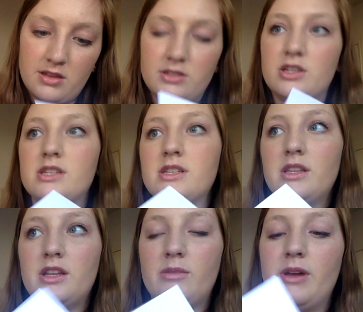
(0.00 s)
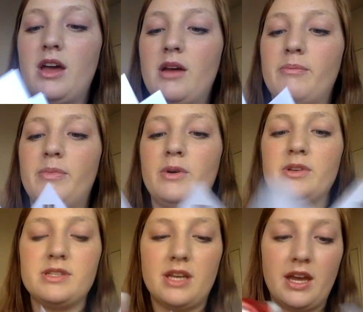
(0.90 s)
Just a little bit on
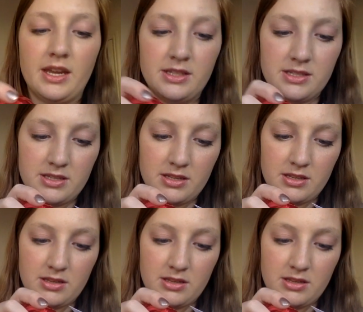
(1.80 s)
both sides.